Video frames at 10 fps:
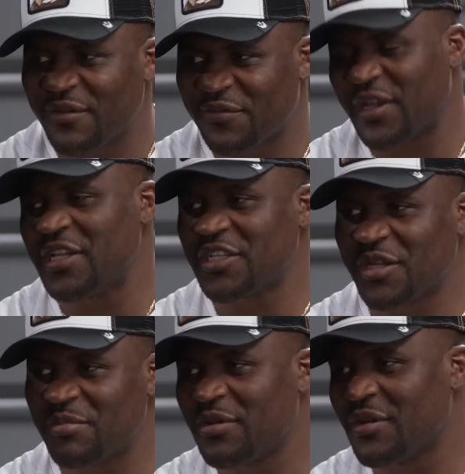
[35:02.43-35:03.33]
French
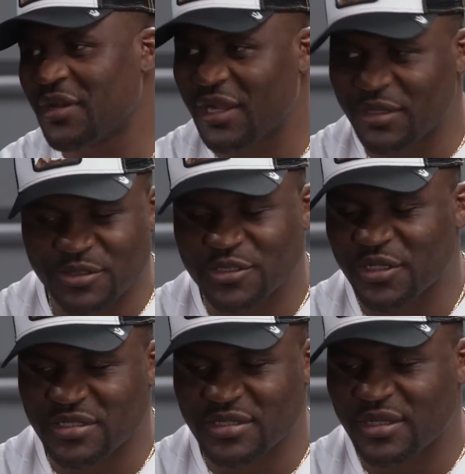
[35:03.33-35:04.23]
champion and you
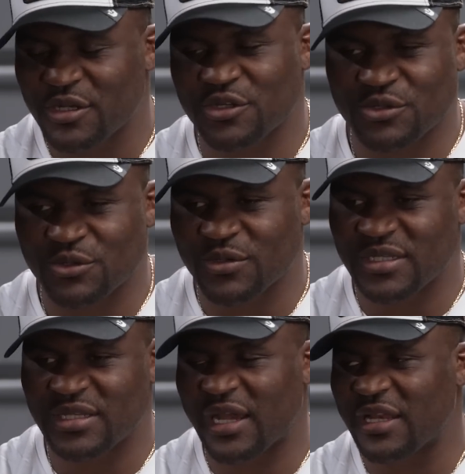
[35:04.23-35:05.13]
just throw
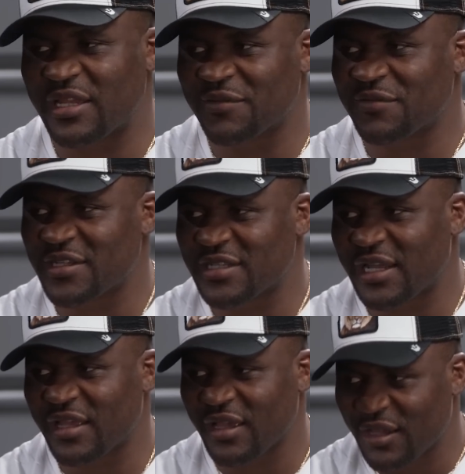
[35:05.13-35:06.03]
it at their face
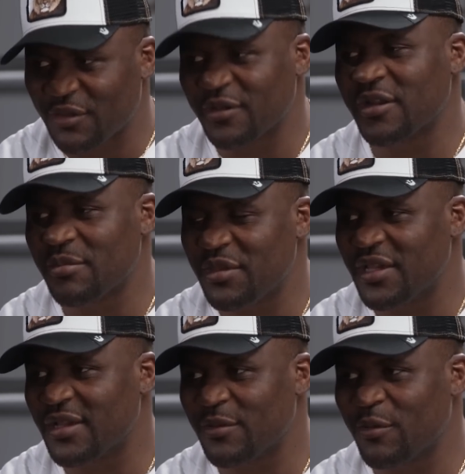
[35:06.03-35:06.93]
like you're going to
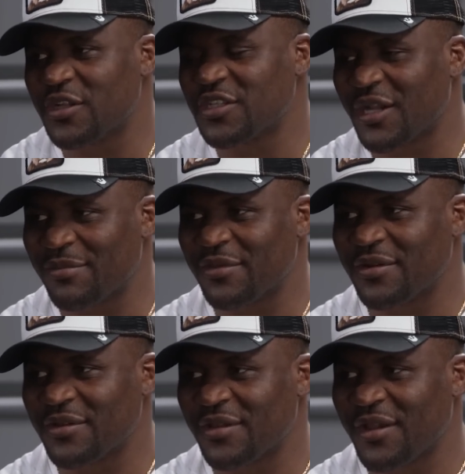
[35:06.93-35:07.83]
be a world
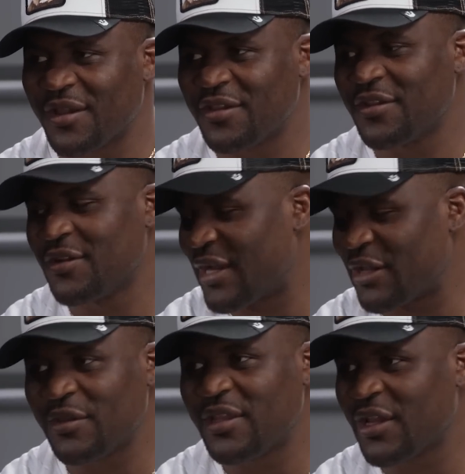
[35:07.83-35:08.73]
champion. Right. You know, like
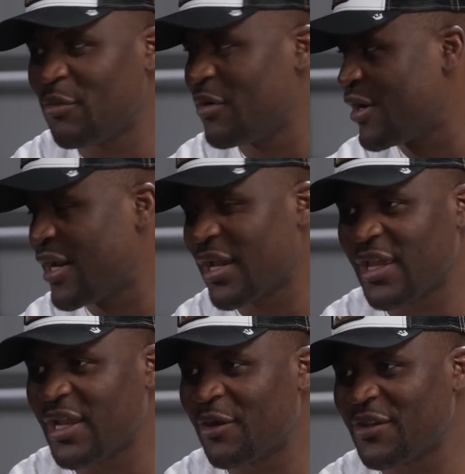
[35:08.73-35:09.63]
you think we are
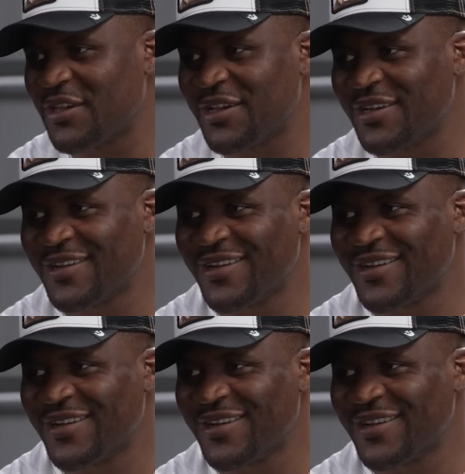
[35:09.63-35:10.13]
hanging out here